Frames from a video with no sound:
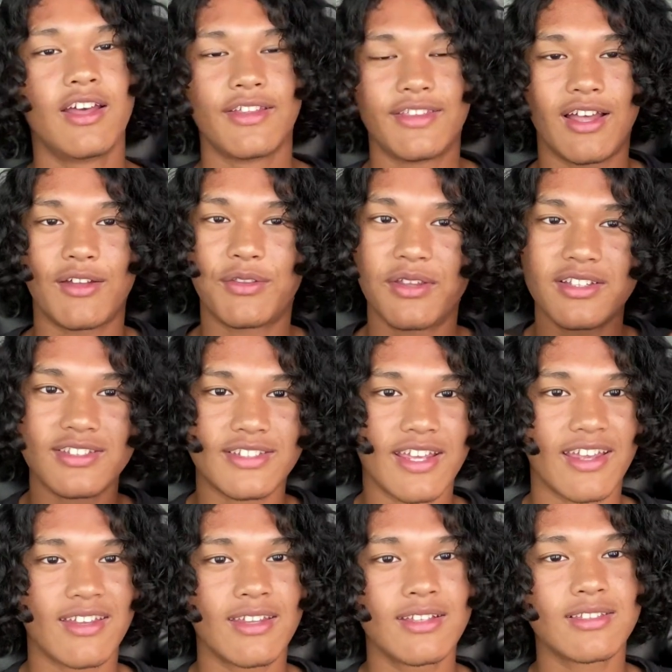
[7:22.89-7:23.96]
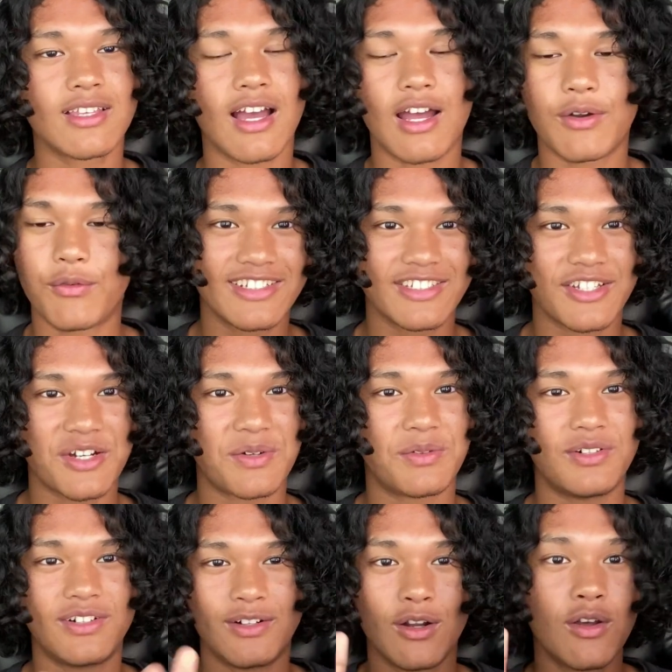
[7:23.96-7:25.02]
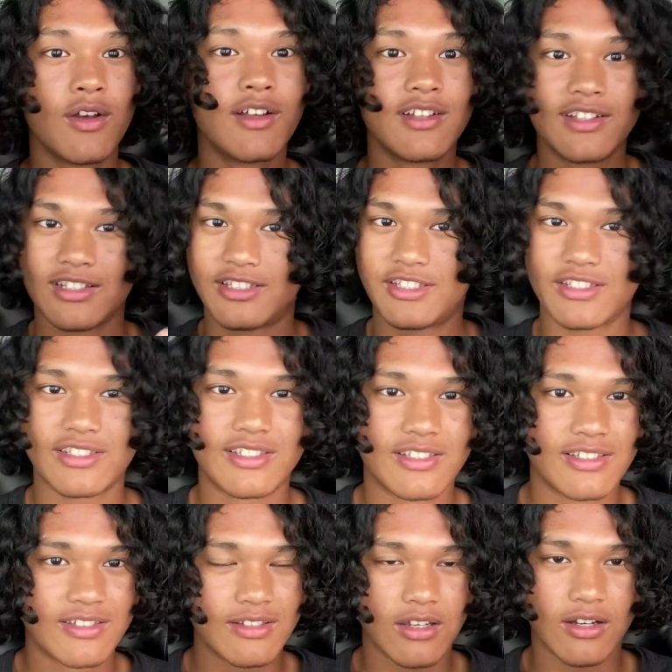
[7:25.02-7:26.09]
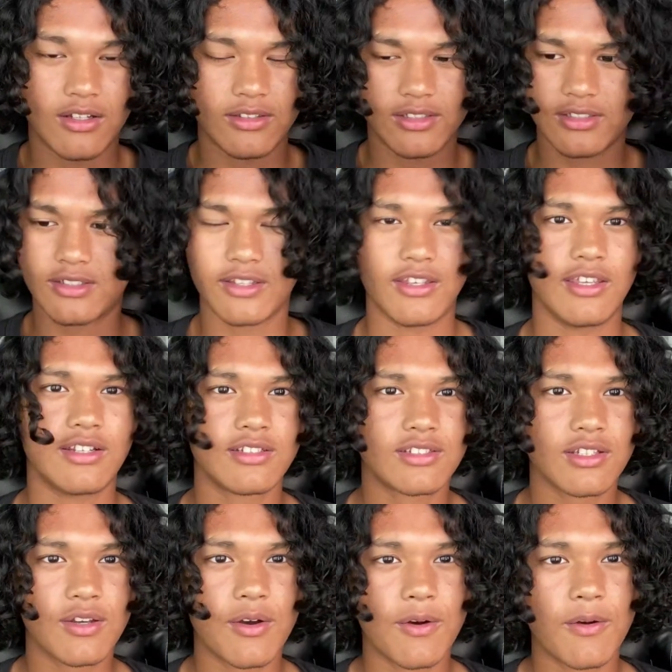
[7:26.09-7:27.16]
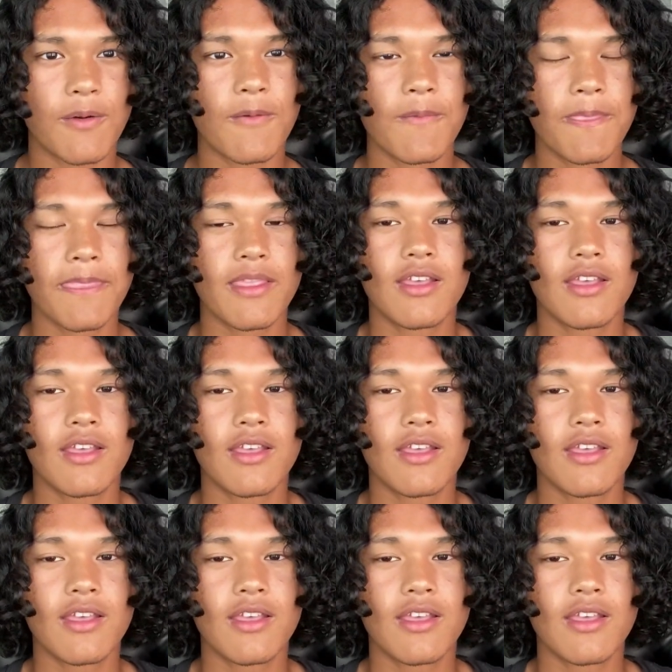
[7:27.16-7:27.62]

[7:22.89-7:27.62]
Now, this technique I've discovered just years ago.